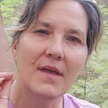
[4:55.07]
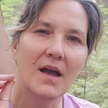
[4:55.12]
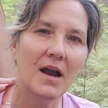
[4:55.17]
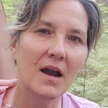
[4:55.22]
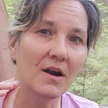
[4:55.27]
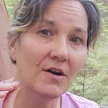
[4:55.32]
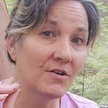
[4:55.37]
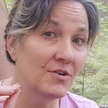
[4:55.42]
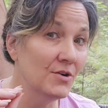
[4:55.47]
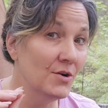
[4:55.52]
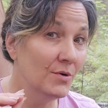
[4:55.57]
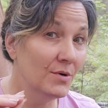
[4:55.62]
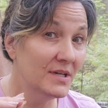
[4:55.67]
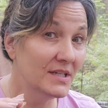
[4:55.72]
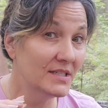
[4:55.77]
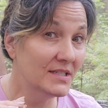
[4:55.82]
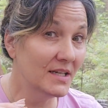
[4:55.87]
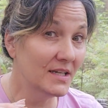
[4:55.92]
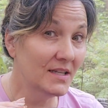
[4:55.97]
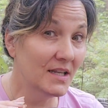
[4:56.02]
are
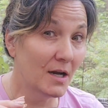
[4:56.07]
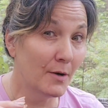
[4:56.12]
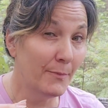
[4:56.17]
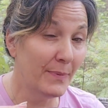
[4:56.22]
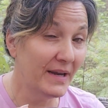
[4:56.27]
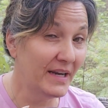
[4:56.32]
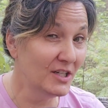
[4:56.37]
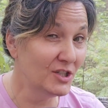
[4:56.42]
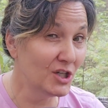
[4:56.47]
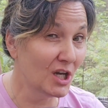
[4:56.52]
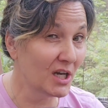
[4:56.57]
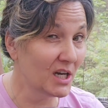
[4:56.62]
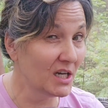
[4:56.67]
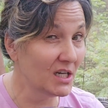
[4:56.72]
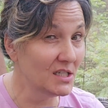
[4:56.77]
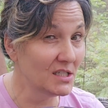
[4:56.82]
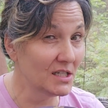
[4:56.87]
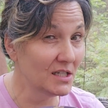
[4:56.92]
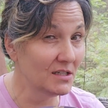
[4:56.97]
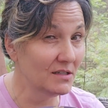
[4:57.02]
noticing their paycheck
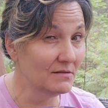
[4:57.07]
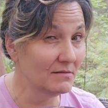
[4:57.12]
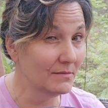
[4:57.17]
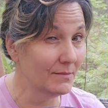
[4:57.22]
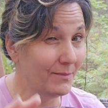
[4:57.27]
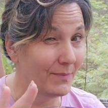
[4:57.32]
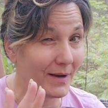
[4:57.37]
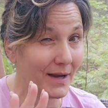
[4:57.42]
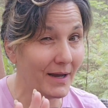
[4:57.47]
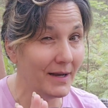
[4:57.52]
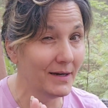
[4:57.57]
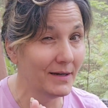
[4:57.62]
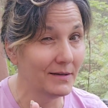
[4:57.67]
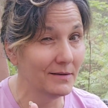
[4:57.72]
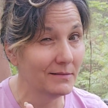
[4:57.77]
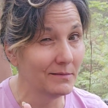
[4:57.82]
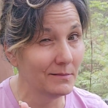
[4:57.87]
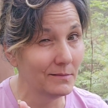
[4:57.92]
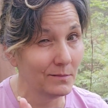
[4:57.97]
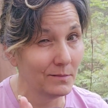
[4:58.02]
isn't
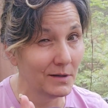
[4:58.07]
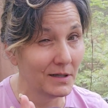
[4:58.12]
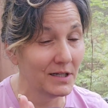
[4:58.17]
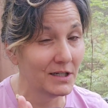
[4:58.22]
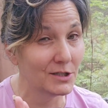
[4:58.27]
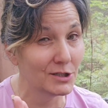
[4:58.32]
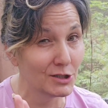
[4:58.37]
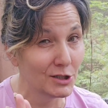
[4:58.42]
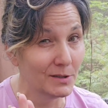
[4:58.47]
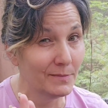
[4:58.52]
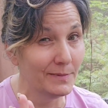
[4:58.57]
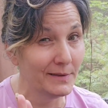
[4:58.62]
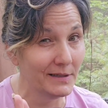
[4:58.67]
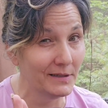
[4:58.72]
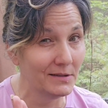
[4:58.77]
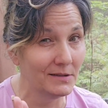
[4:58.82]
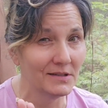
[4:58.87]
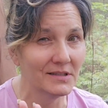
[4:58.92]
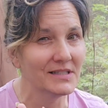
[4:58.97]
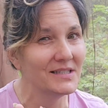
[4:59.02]
buying what it should
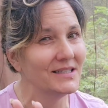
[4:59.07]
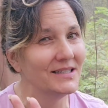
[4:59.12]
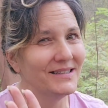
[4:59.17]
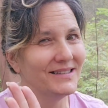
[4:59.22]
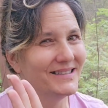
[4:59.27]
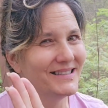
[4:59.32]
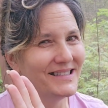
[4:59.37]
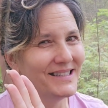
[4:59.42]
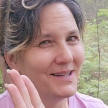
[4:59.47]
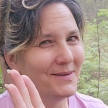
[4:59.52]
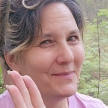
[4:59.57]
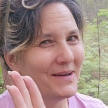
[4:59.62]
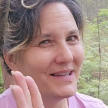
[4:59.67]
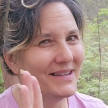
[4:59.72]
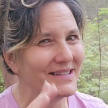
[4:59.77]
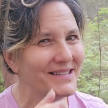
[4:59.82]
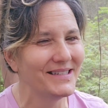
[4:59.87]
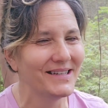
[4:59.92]
be. You see them on the